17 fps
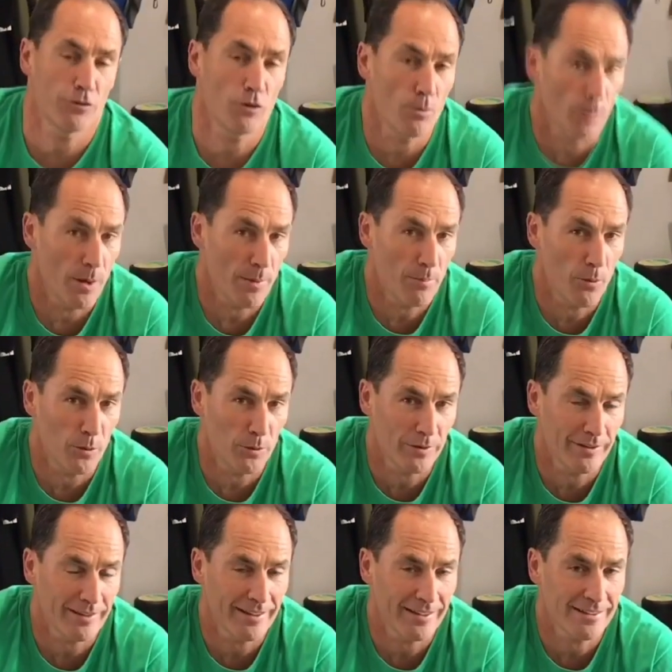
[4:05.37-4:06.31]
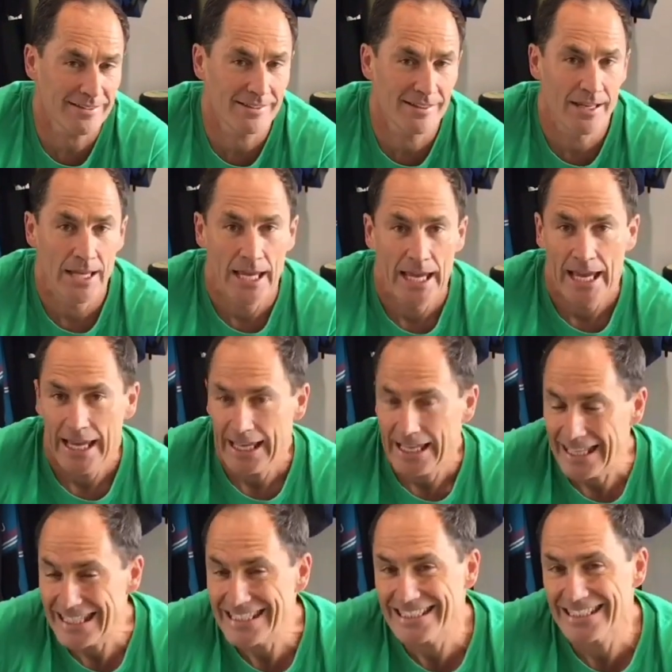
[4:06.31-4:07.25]
more important things.
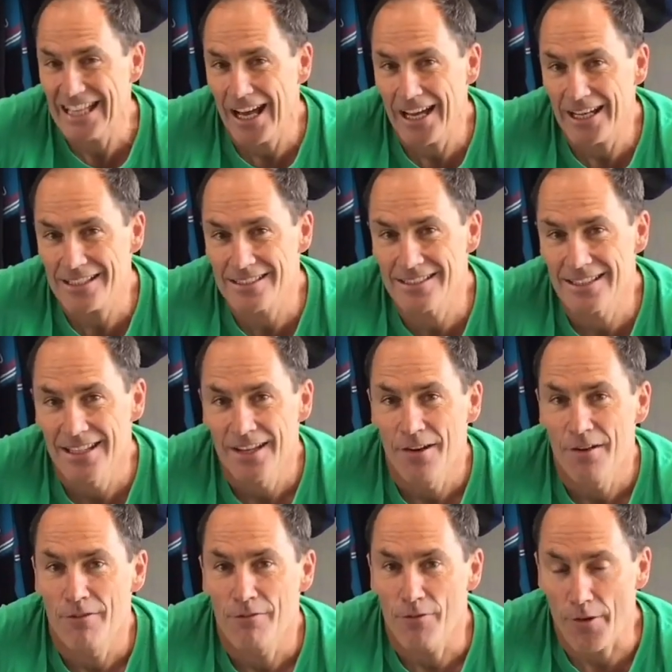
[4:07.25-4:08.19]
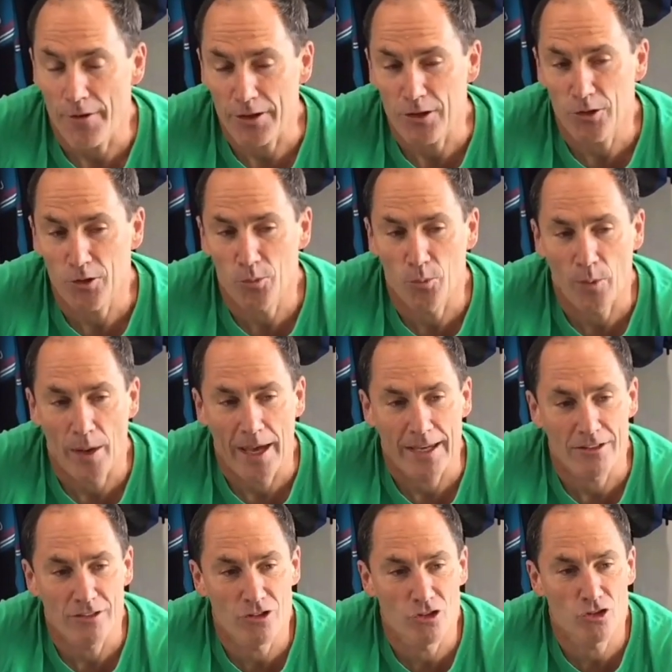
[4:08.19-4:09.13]
Heat and ice, very good way
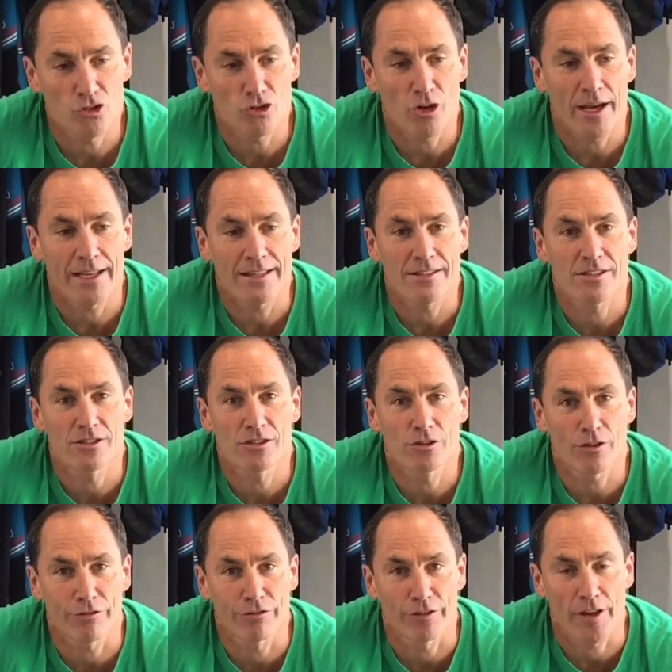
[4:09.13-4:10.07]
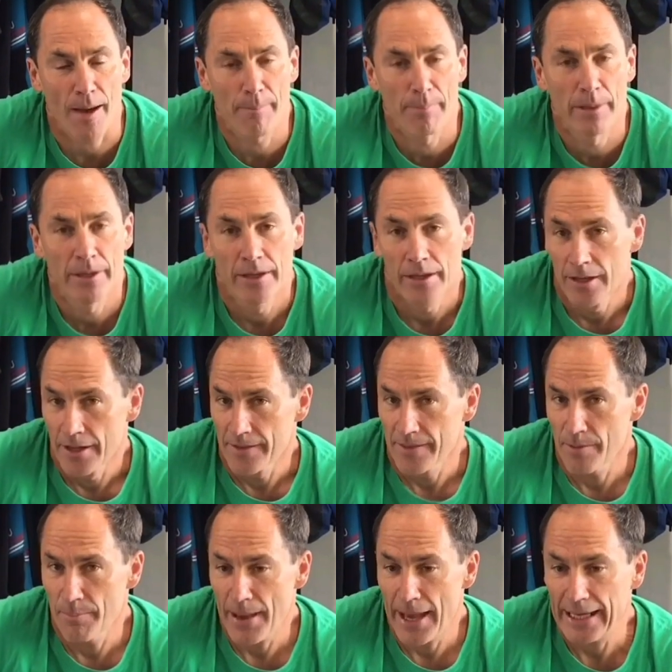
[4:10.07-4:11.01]
to try and soften up the
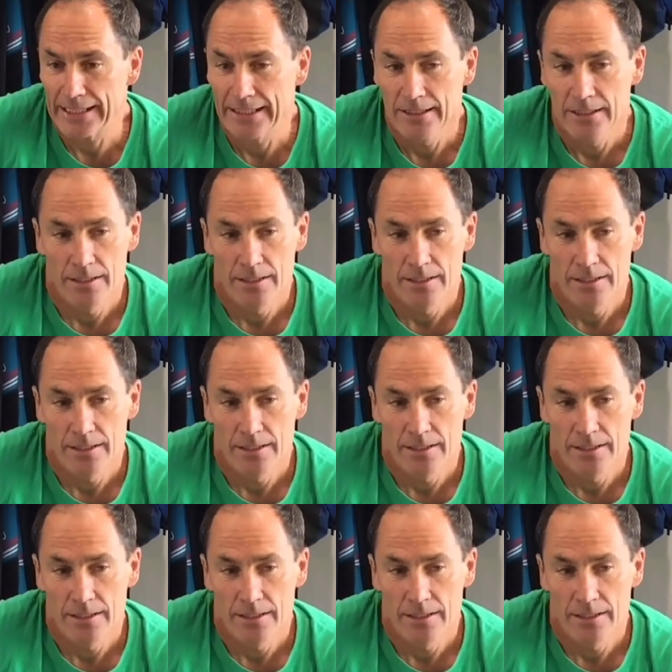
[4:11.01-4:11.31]
back.